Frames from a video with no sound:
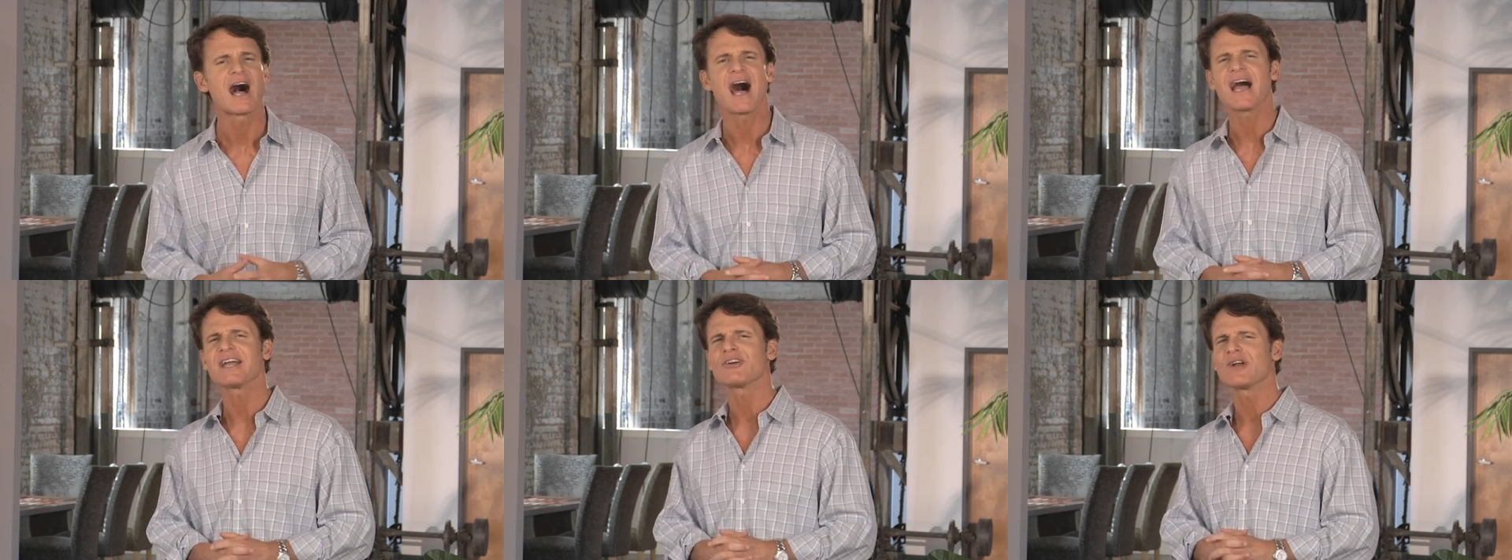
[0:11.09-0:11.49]

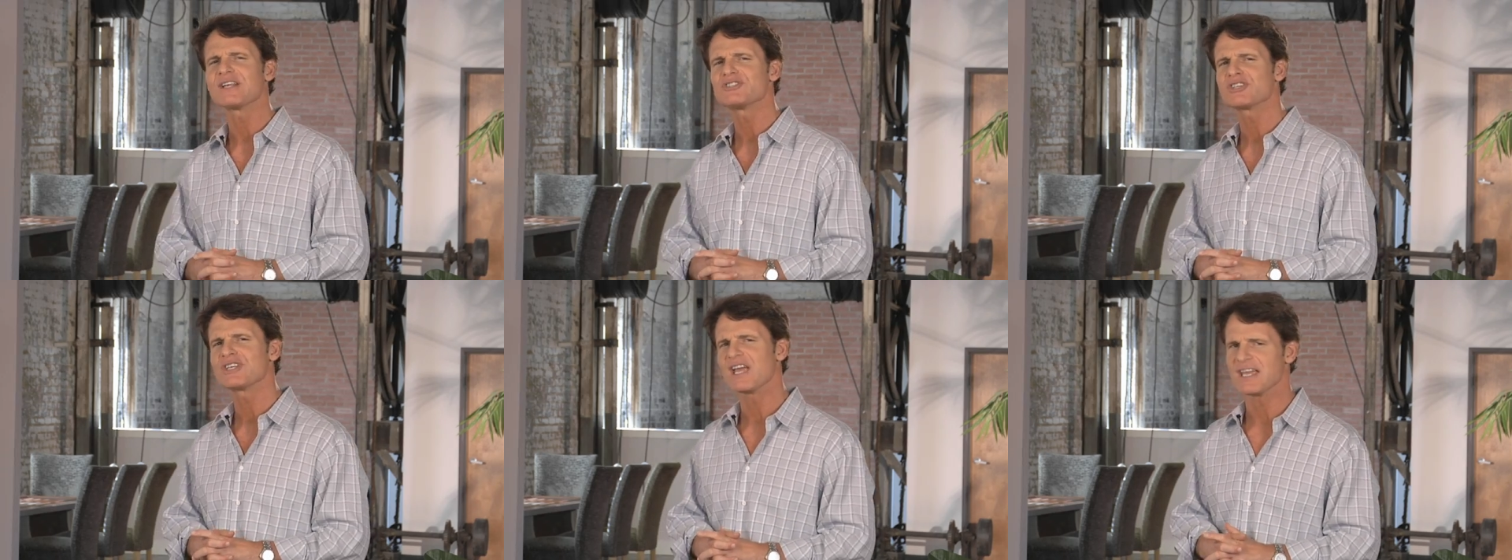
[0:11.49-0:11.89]

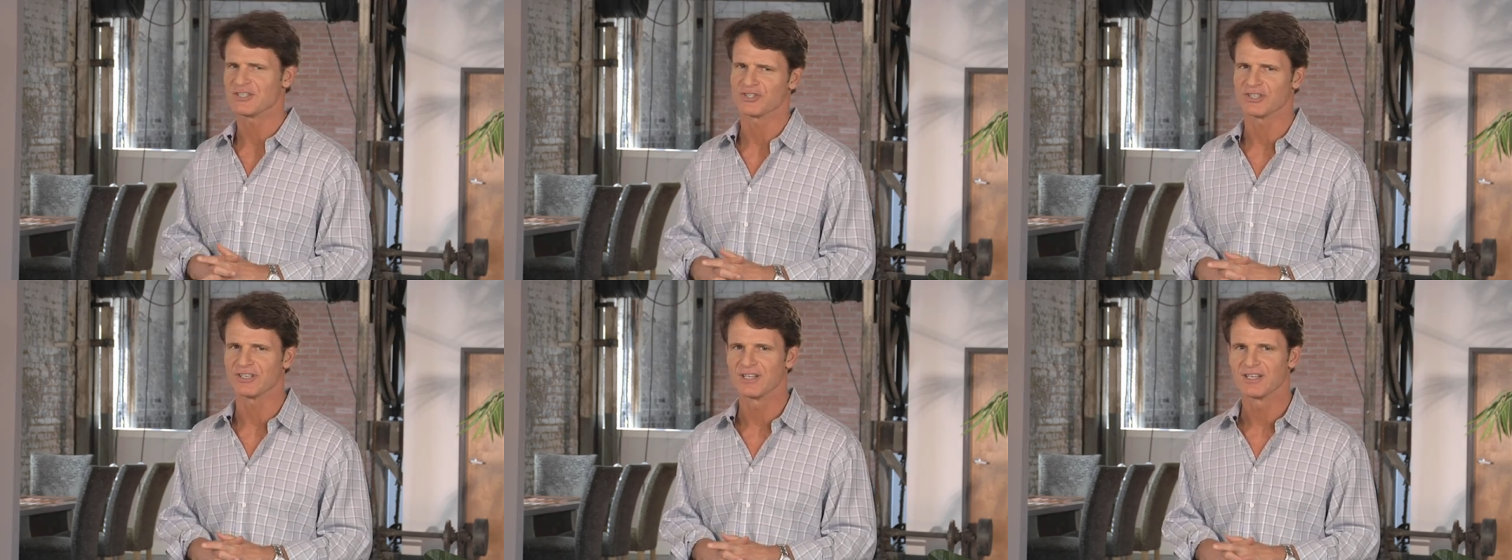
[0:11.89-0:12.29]
higher
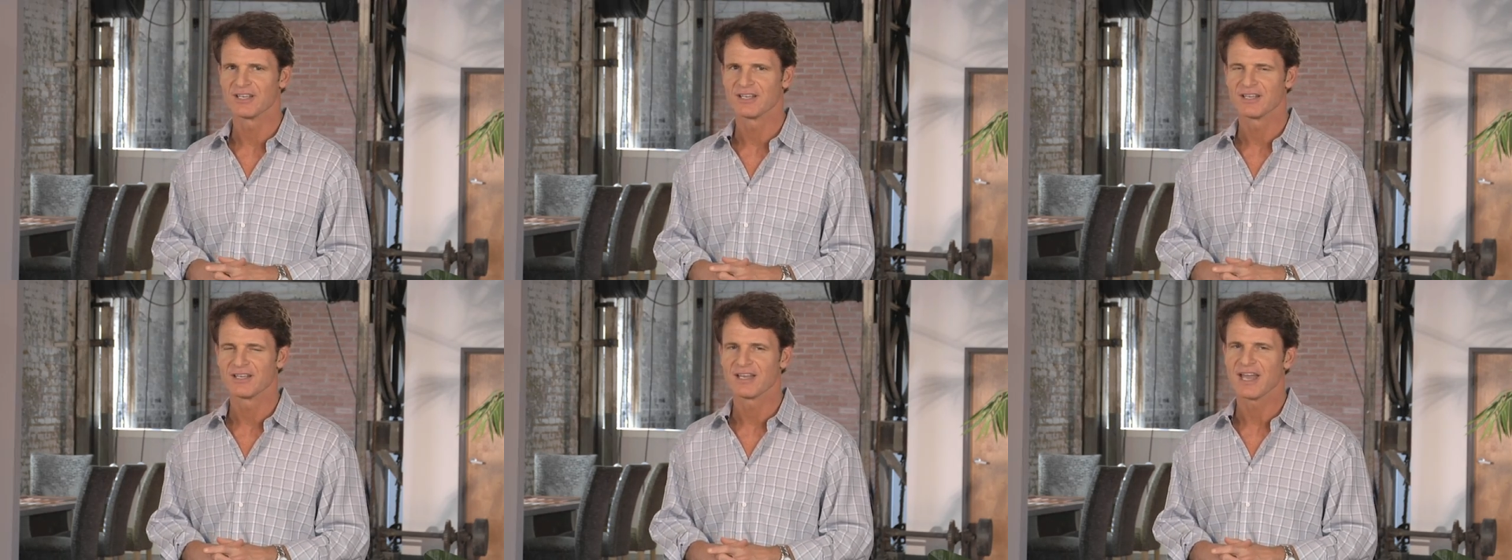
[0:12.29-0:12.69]
education
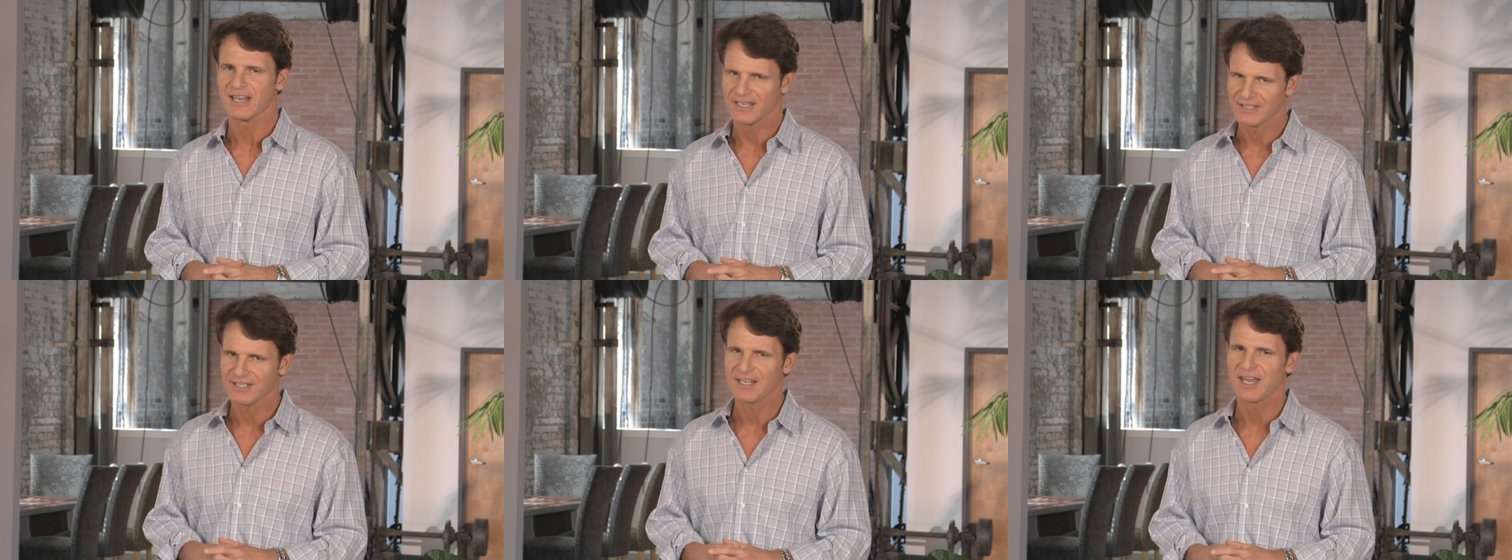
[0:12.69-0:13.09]

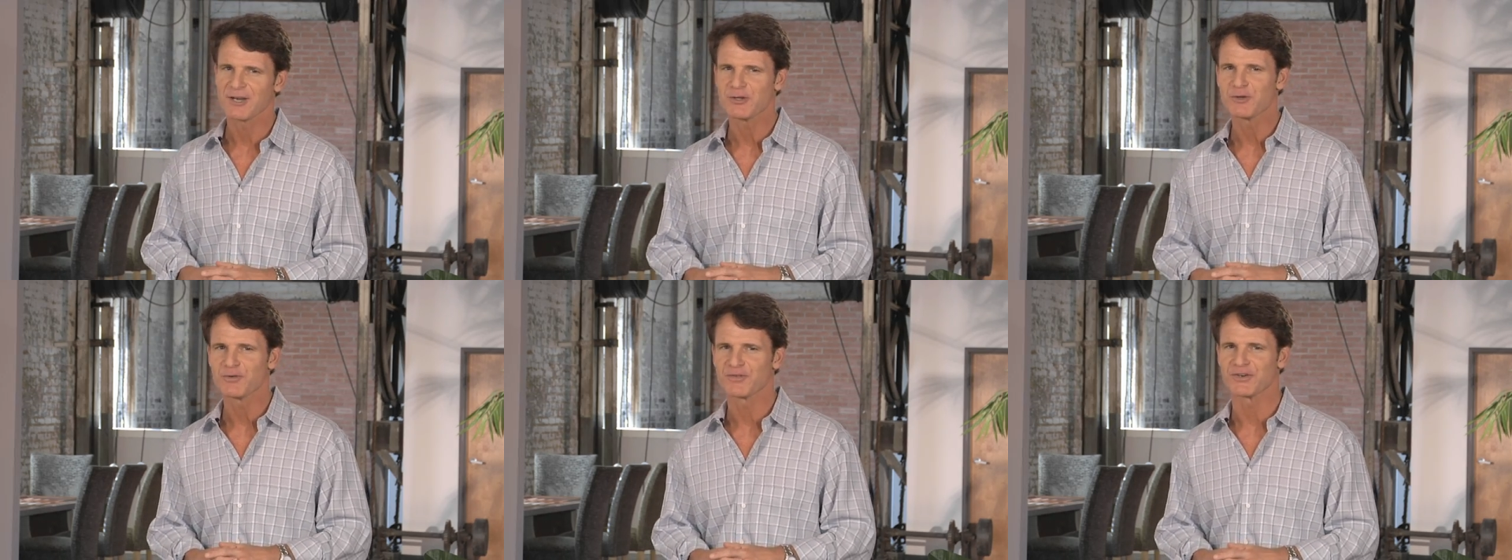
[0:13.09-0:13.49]
at
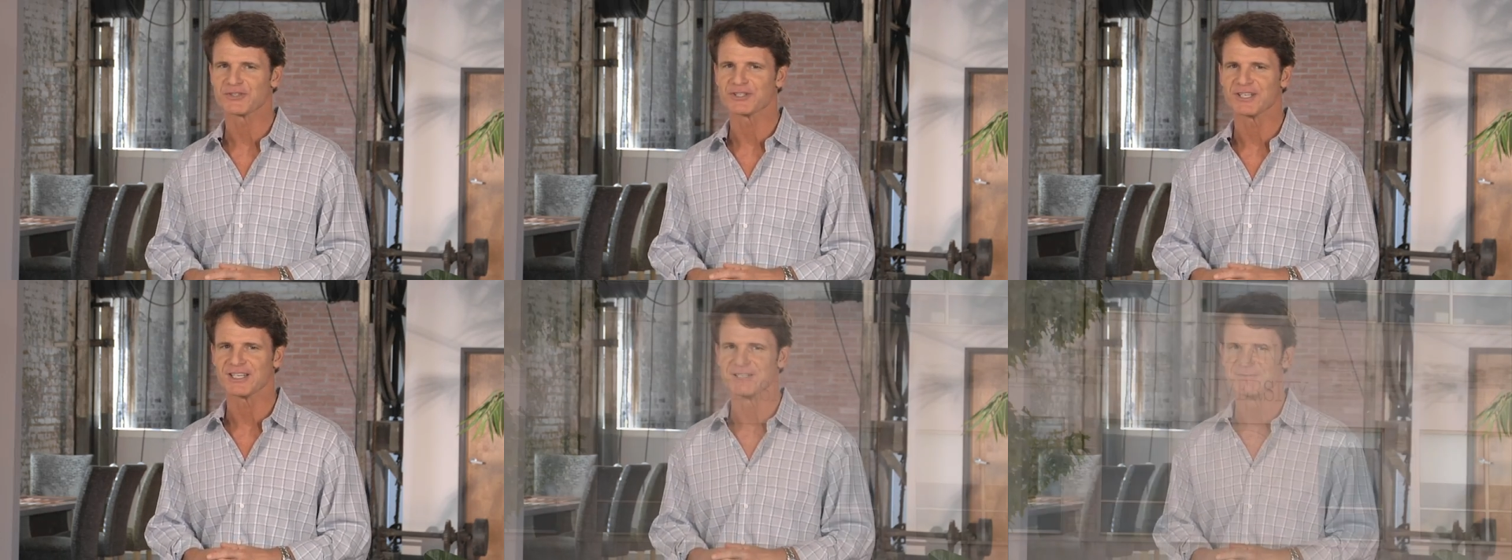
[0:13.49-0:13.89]
Indiana
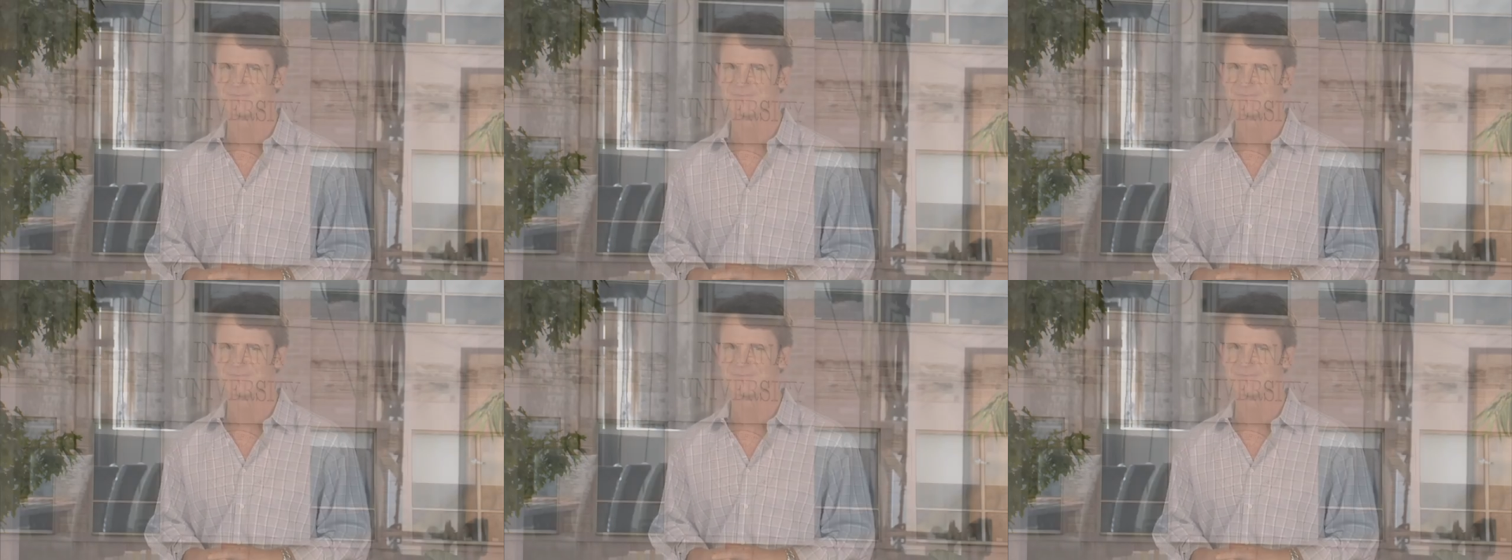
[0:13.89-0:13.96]
University.